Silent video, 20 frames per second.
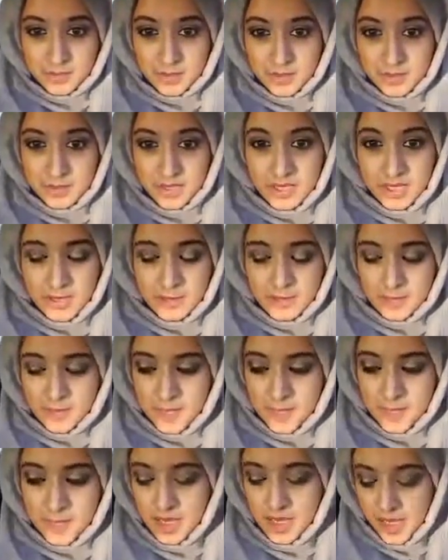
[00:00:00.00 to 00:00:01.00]
okay?
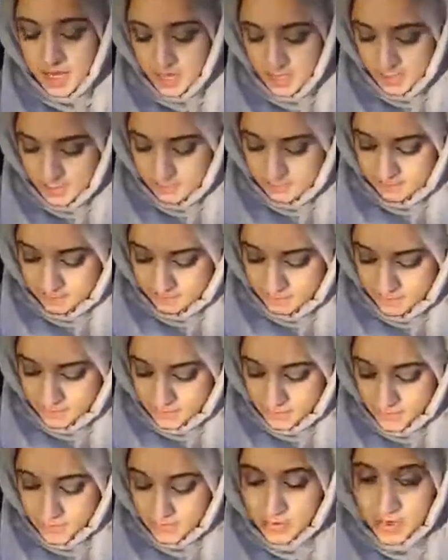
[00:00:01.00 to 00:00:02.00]

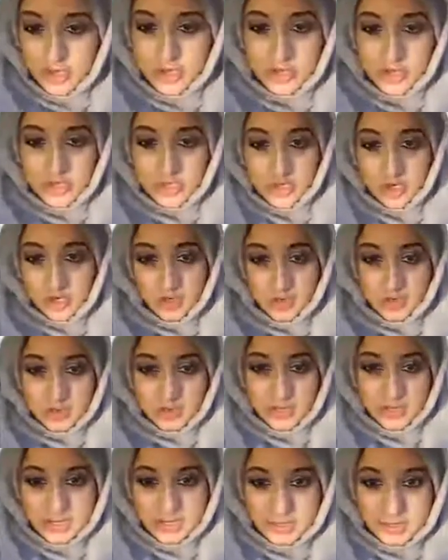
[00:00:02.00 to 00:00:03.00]
So you've got to learn your target
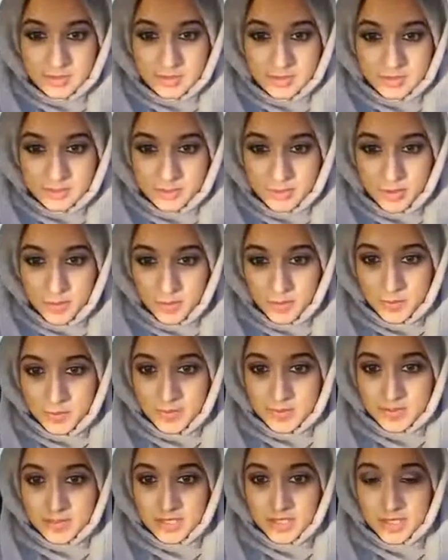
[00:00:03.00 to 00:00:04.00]
audience's
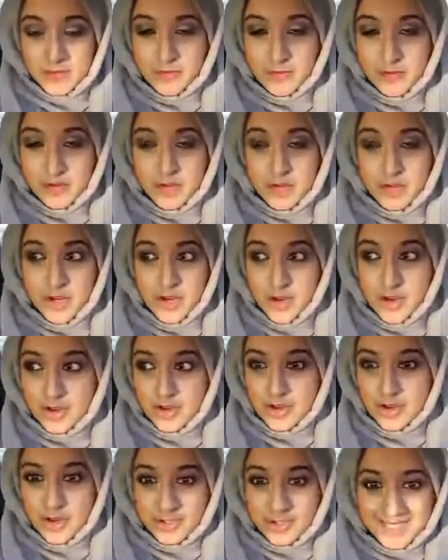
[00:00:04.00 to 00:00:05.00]
problems. You've got to
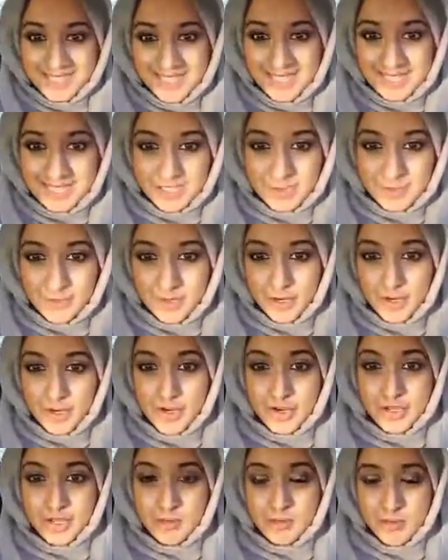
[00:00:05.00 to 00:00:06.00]
learn content. You've got to
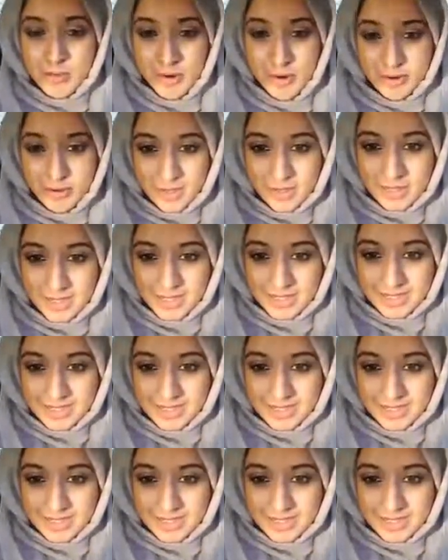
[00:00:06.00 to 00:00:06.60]
learn your product